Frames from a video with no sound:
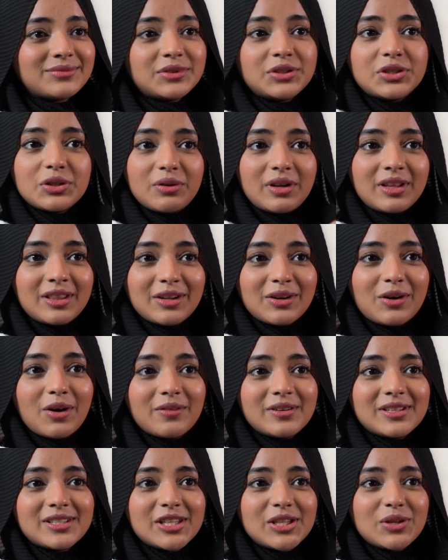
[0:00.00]
during the
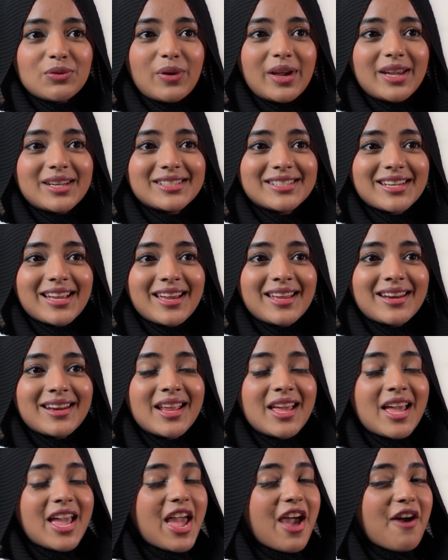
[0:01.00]
COVID situation.
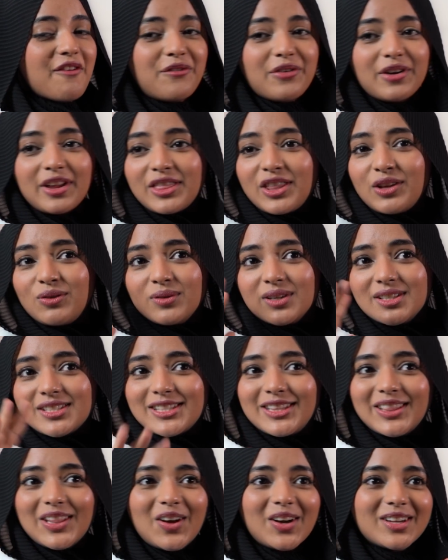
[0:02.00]
Everything was
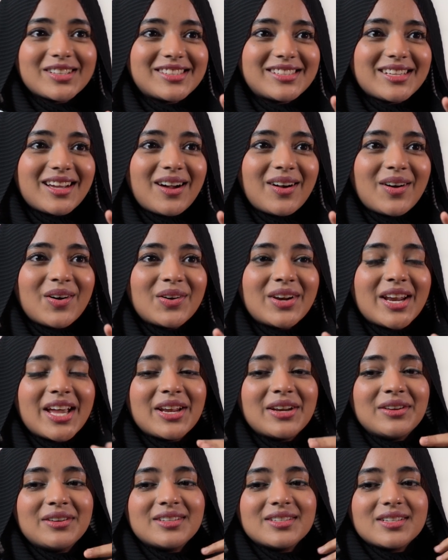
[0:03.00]
locked down,
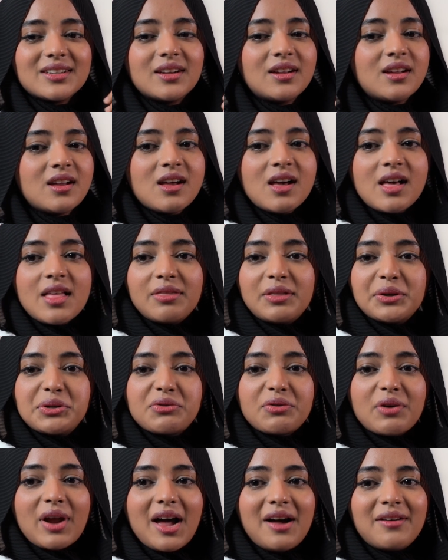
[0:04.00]
and the
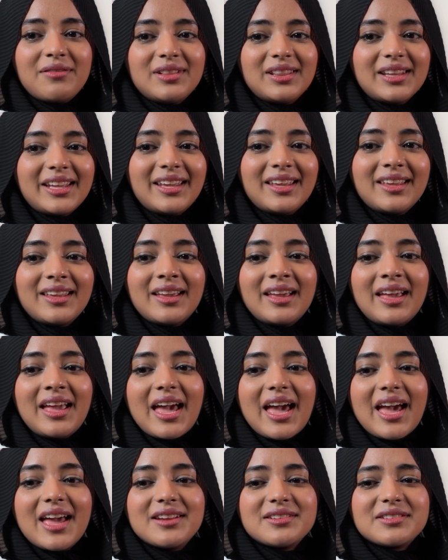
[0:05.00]
traveling
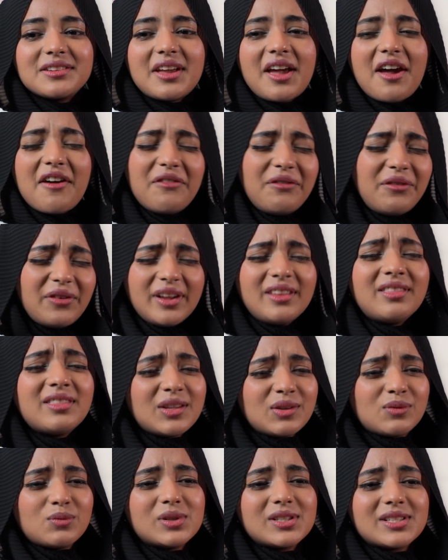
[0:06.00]
and
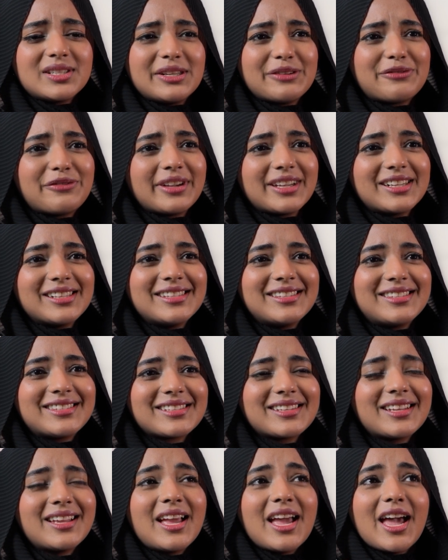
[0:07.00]
everything was difficult.
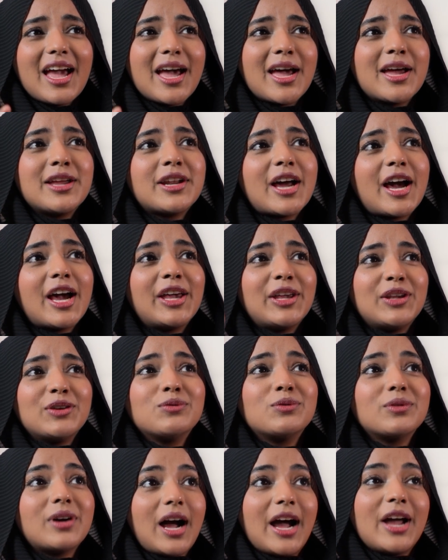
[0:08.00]
And
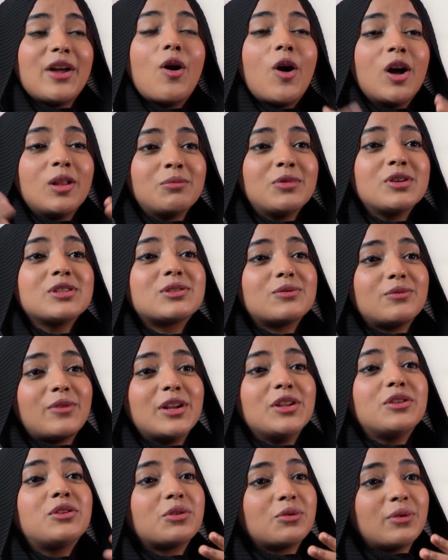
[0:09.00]
I almost
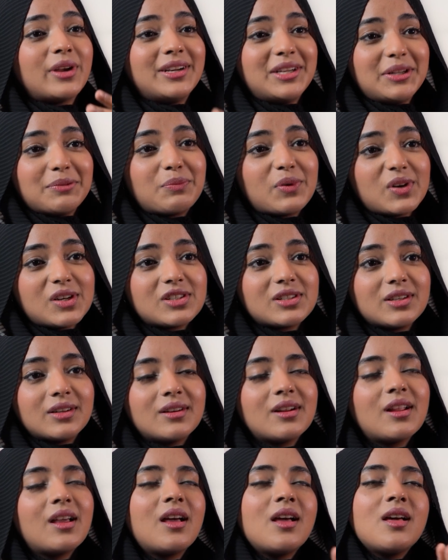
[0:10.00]
went through a depression.
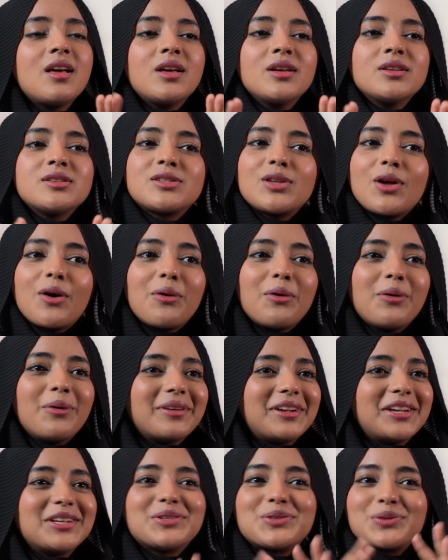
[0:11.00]
So
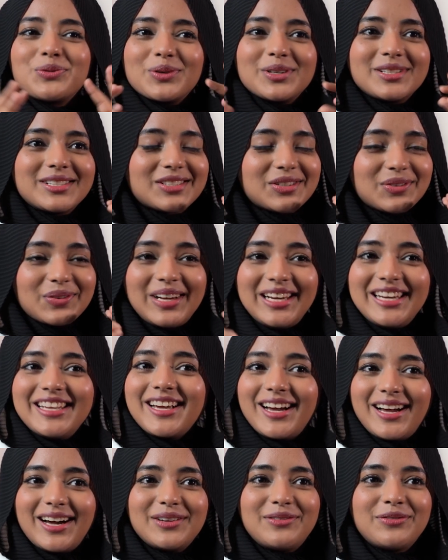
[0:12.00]
it was really
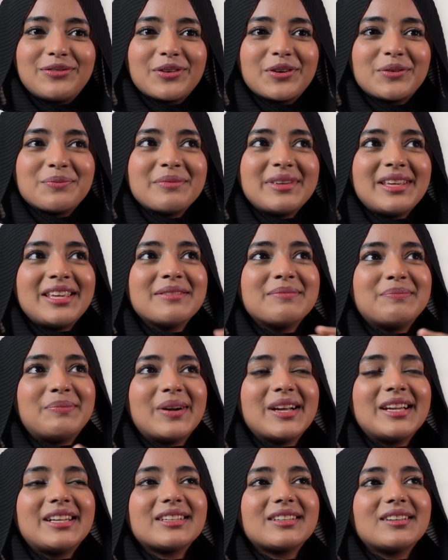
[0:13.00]
hard for me,
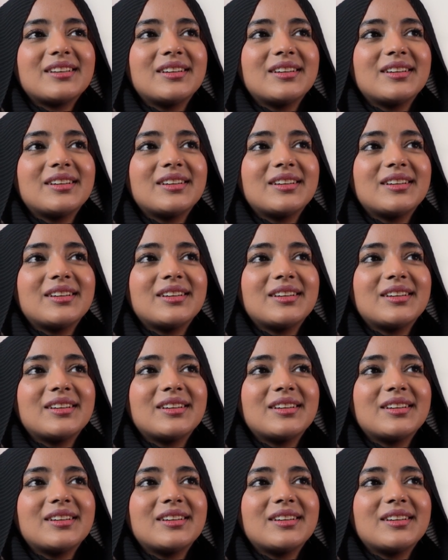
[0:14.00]
but